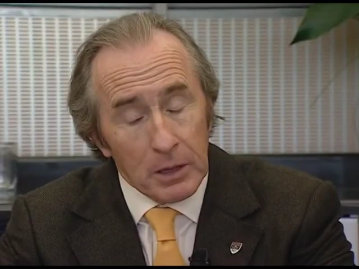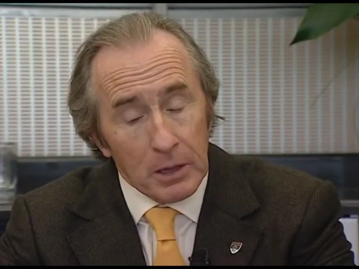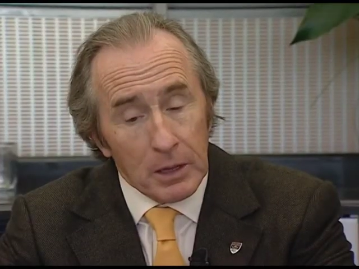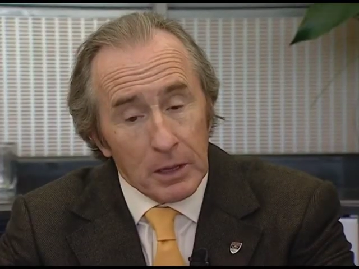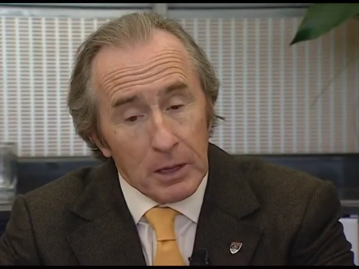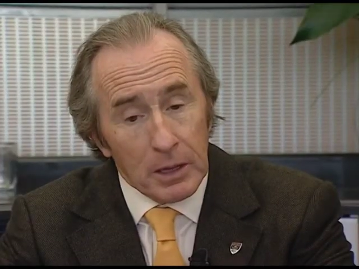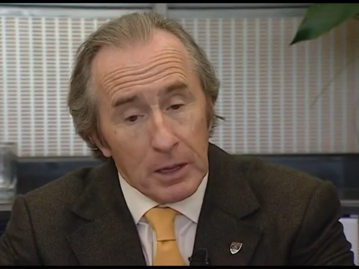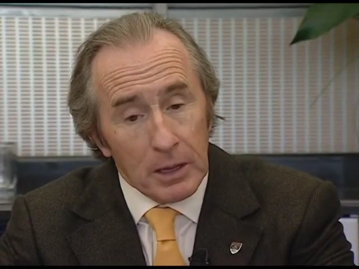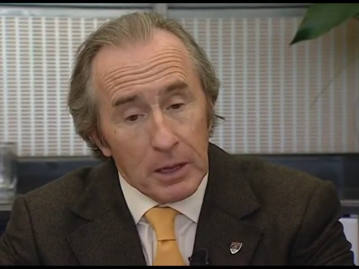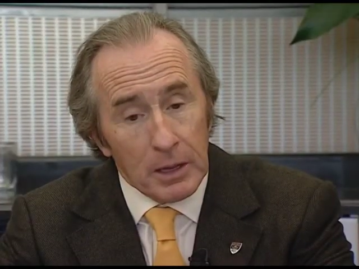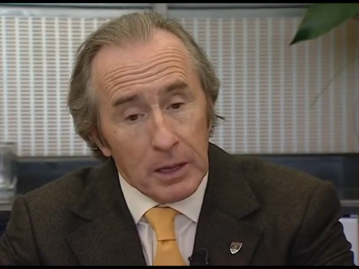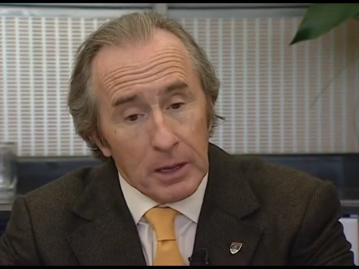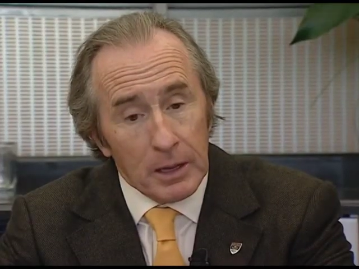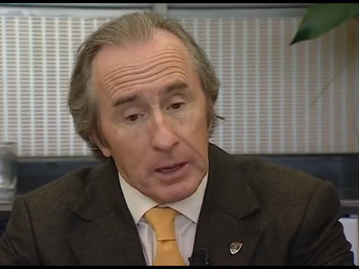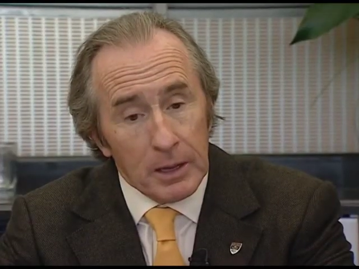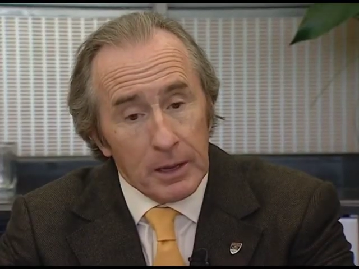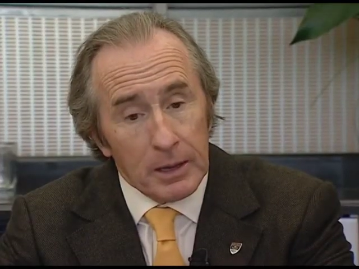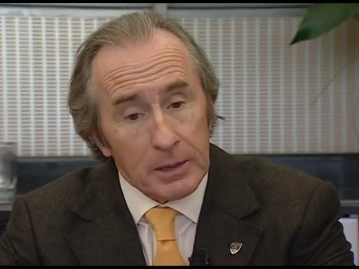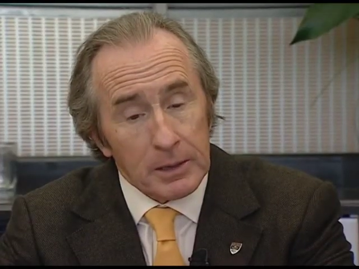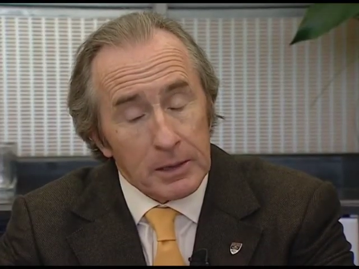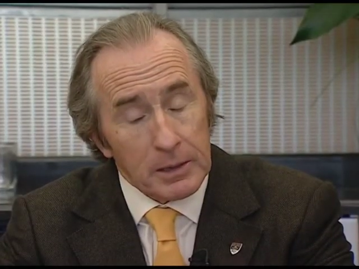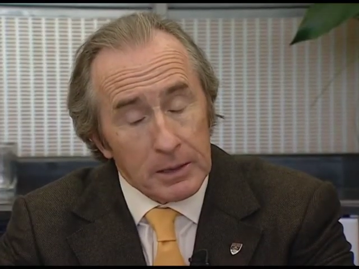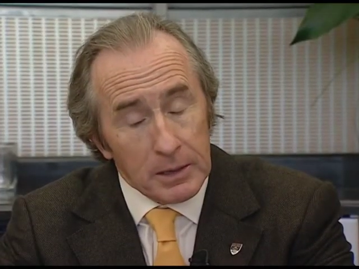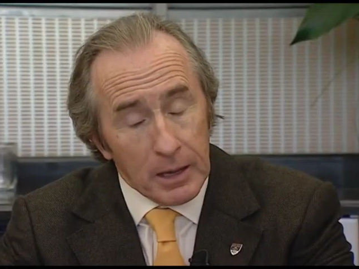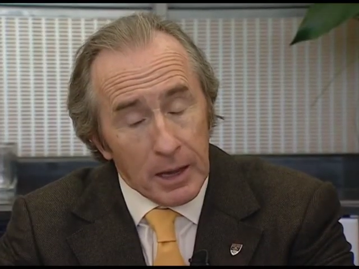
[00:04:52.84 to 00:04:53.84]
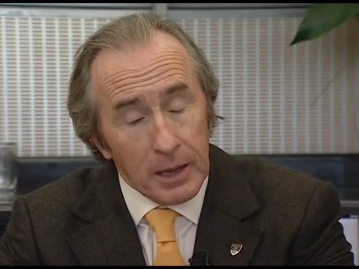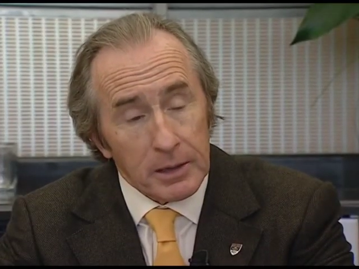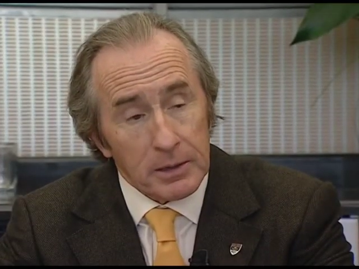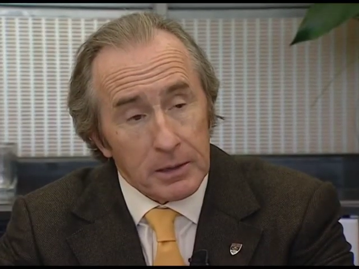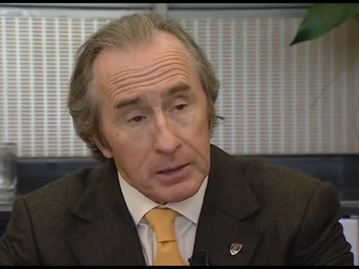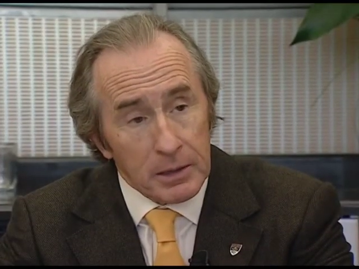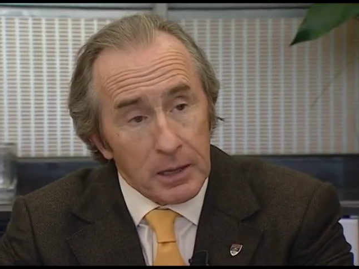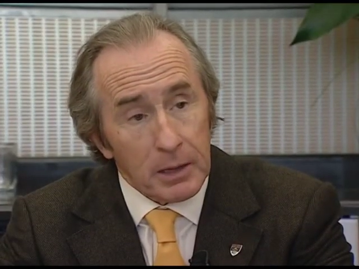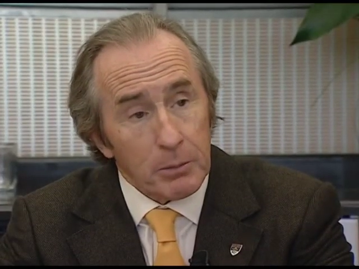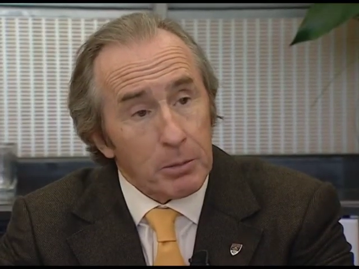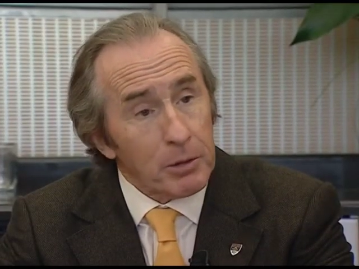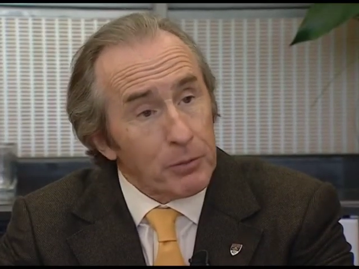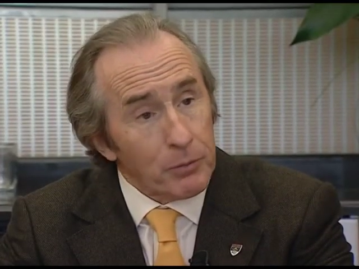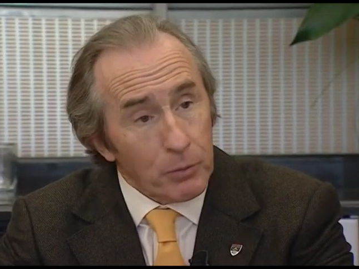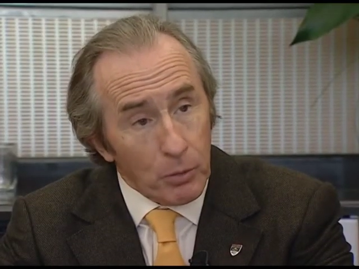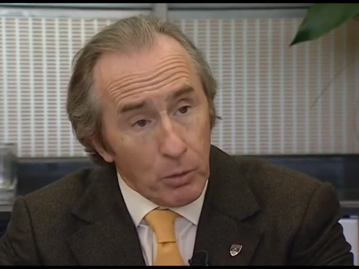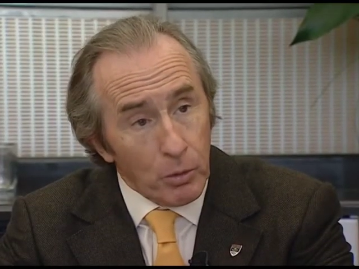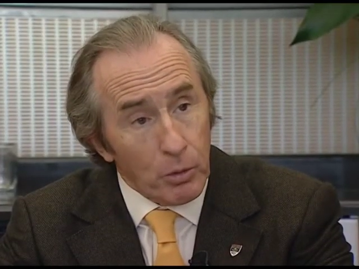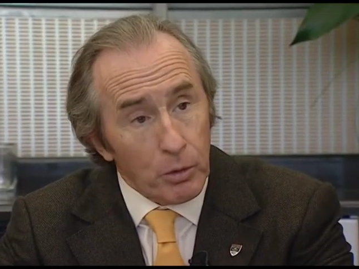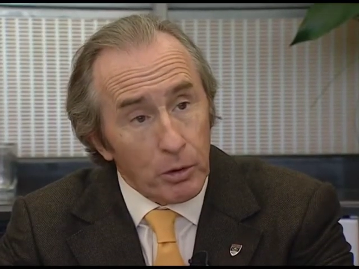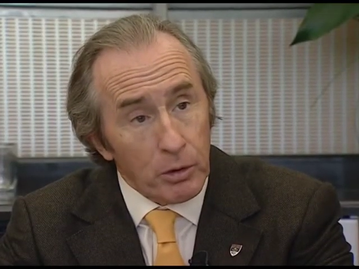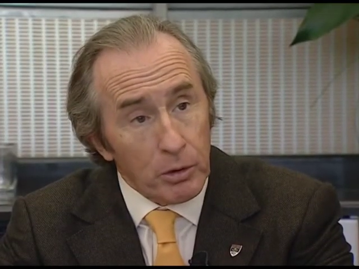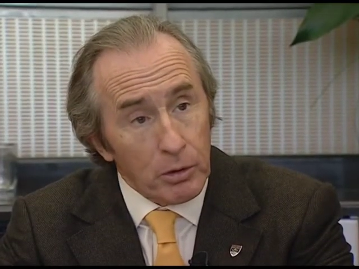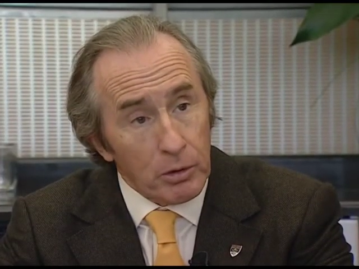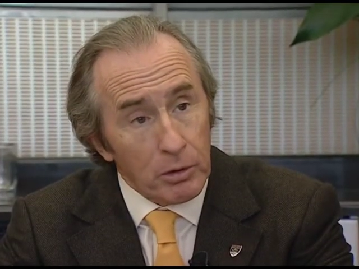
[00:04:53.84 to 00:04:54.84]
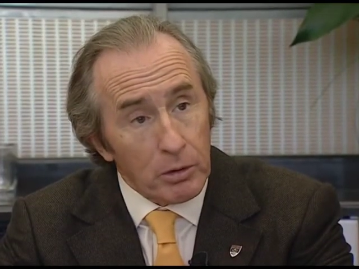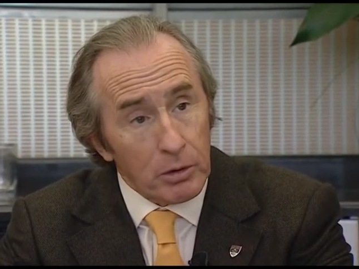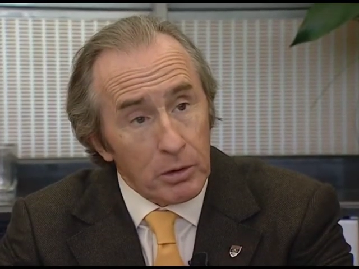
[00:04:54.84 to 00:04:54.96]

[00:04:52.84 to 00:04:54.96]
uh, and he died the day before.